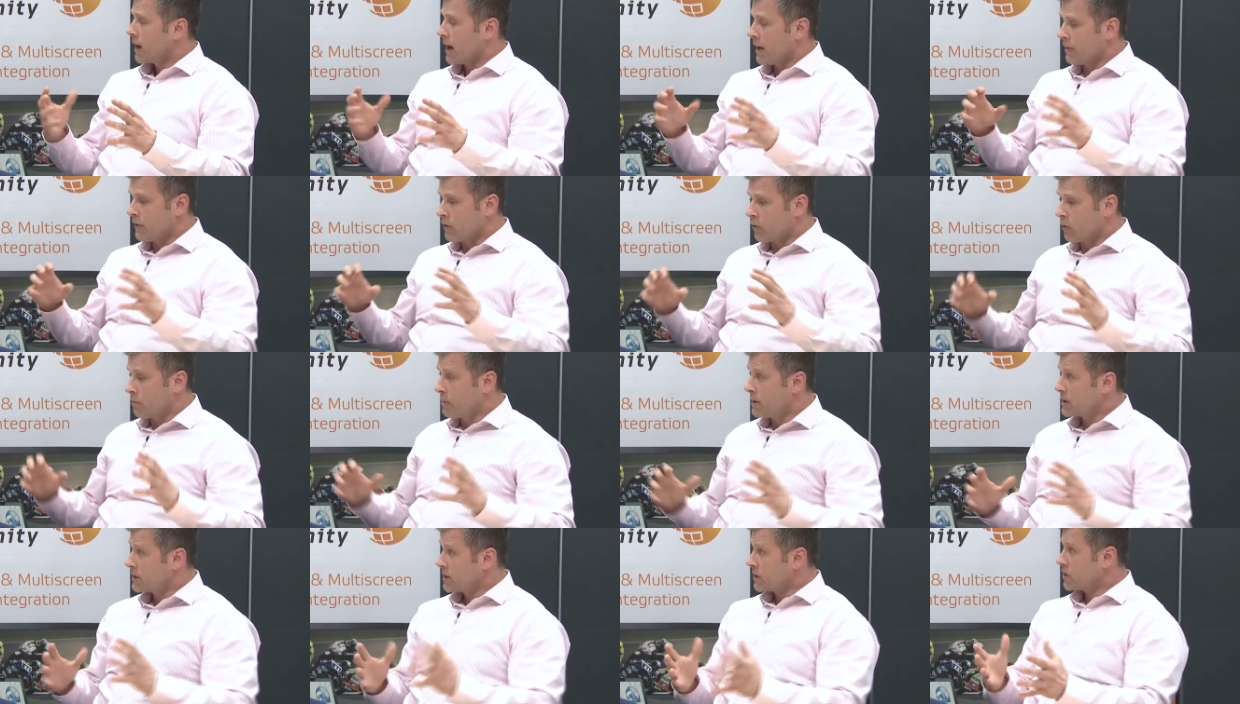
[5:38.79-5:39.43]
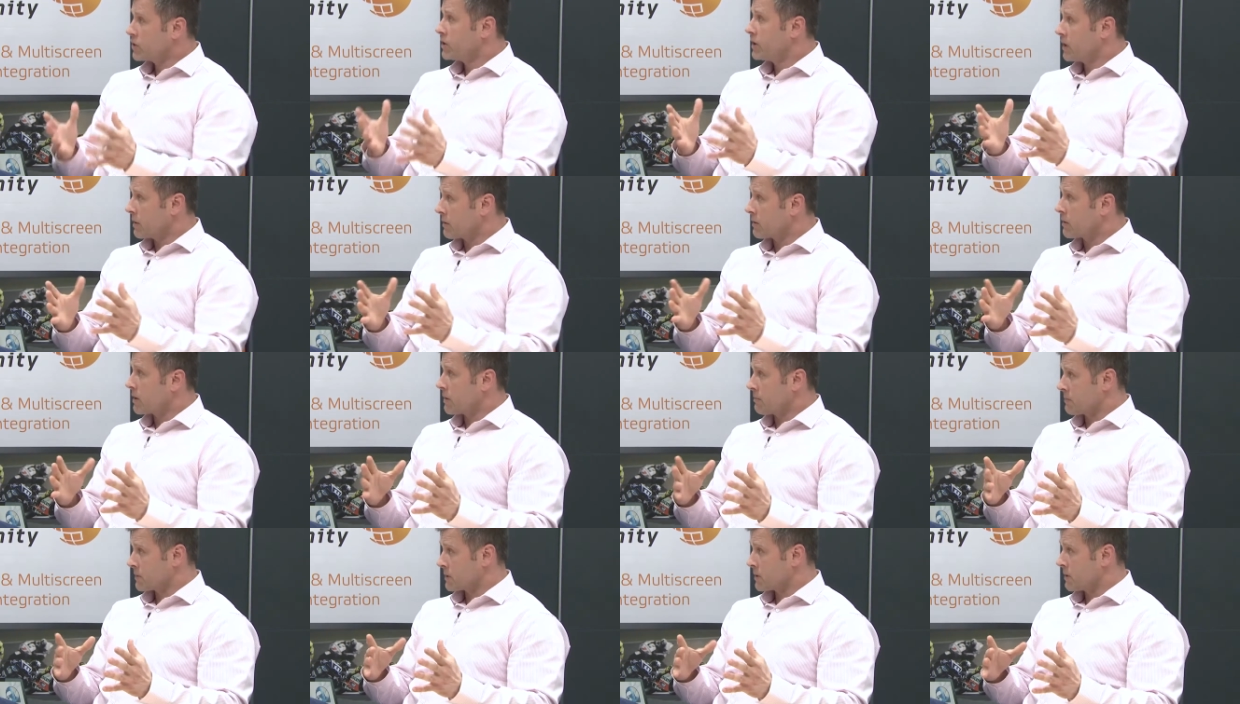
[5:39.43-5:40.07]
and they were
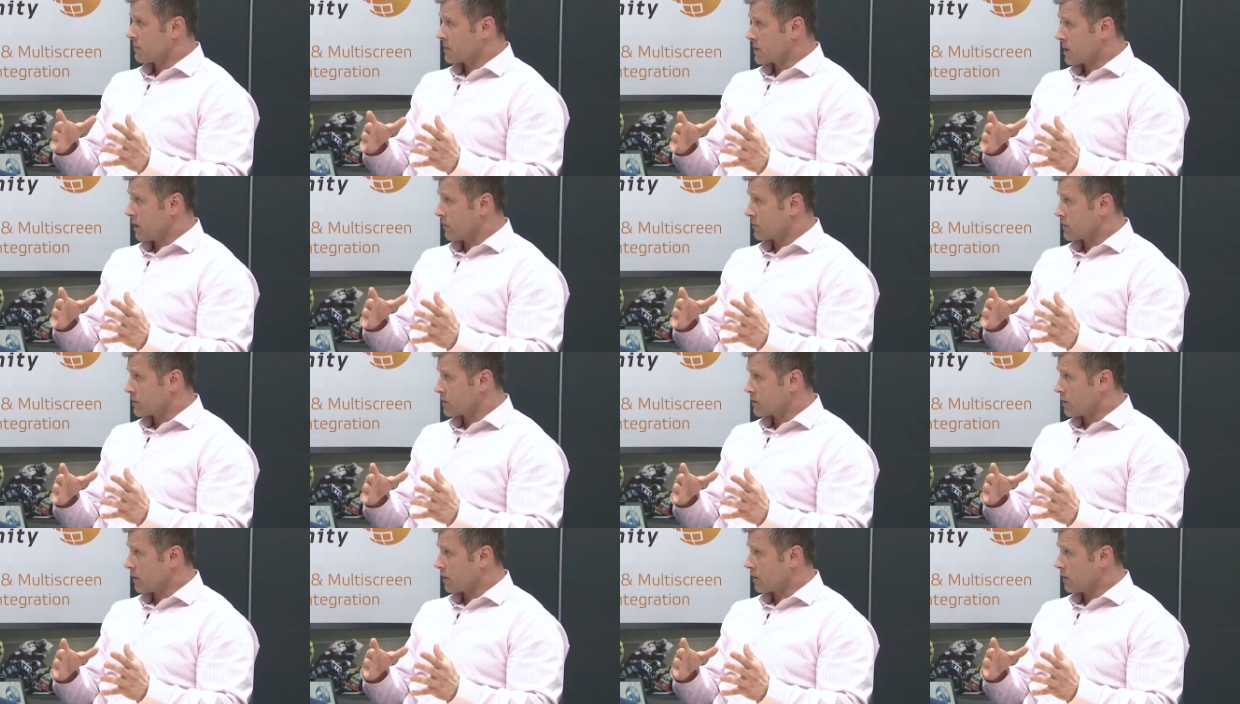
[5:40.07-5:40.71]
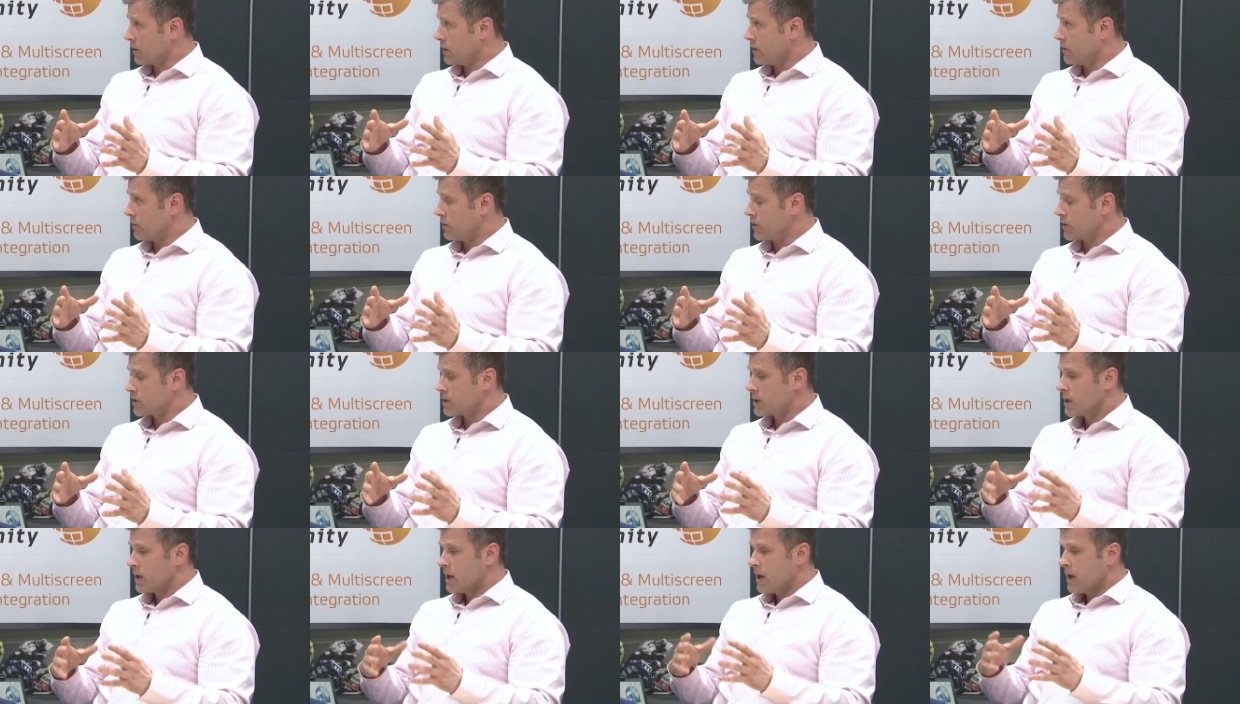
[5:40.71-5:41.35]
positioning themselves as thought
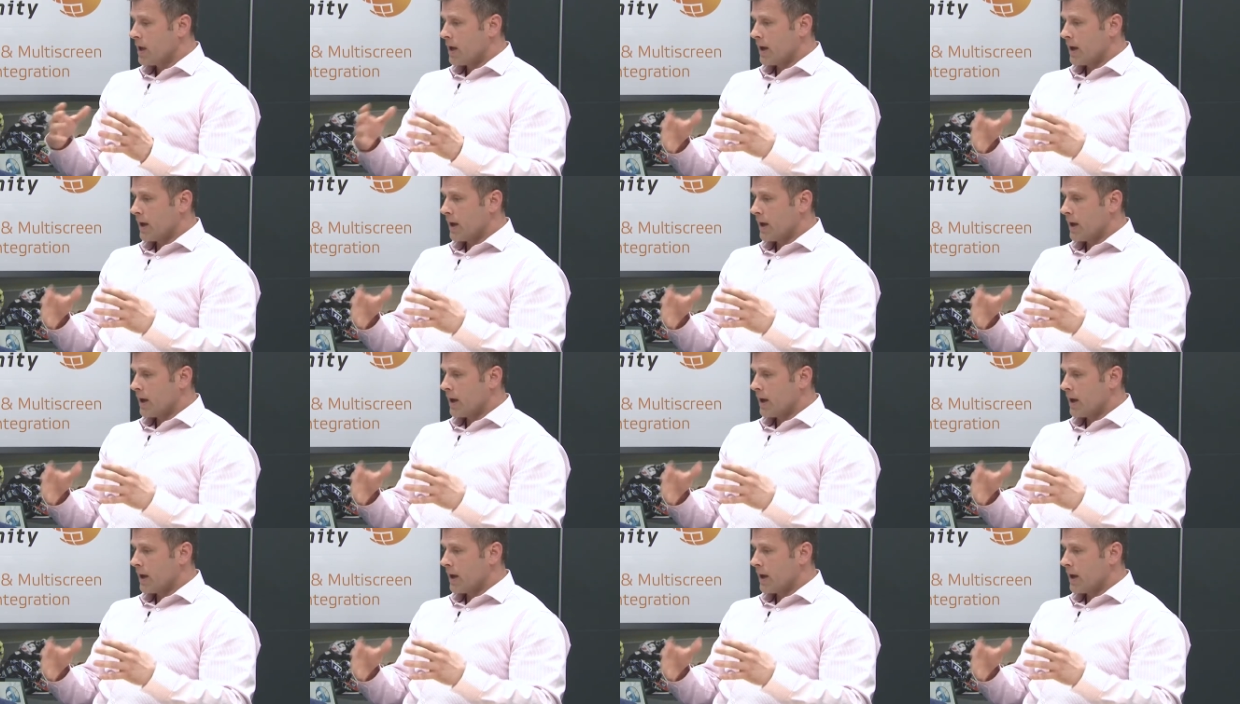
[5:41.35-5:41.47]
leaders.